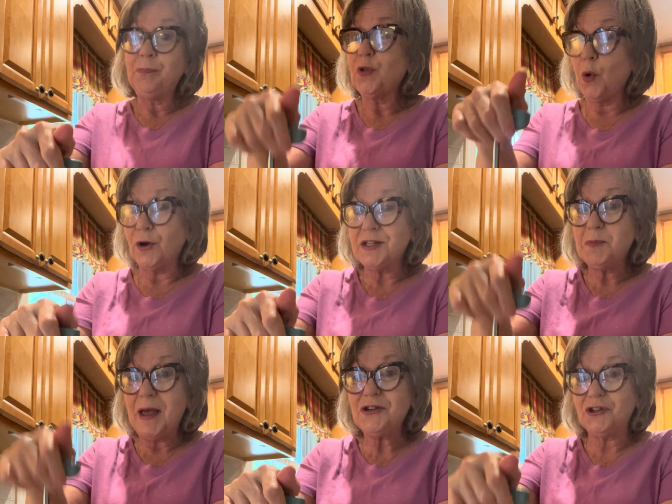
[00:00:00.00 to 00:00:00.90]
or
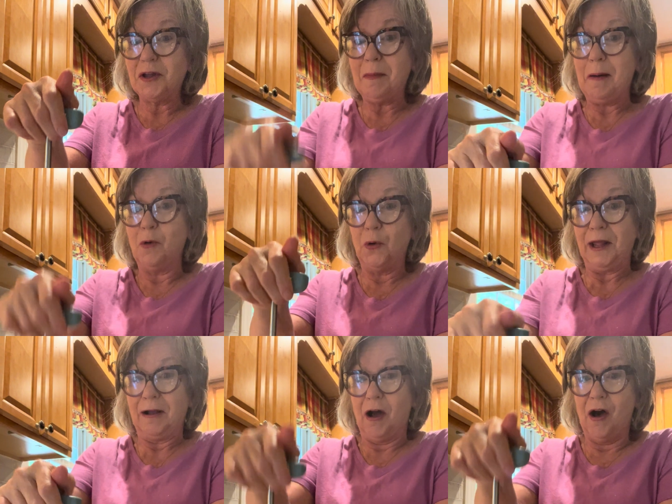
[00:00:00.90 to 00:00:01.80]
especially my
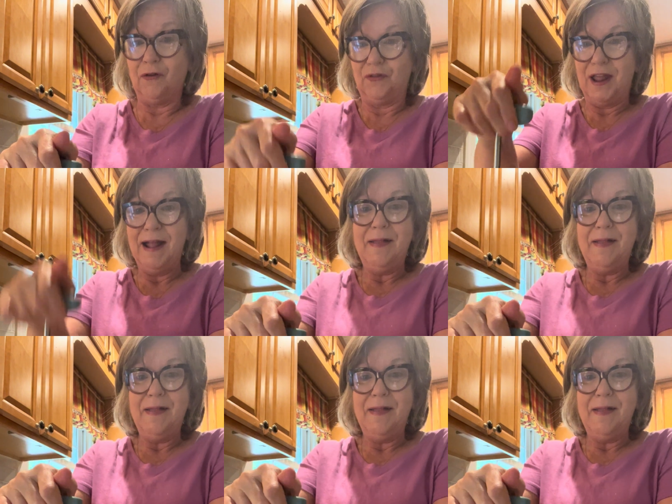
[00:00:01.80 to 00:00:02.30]
morning coffee.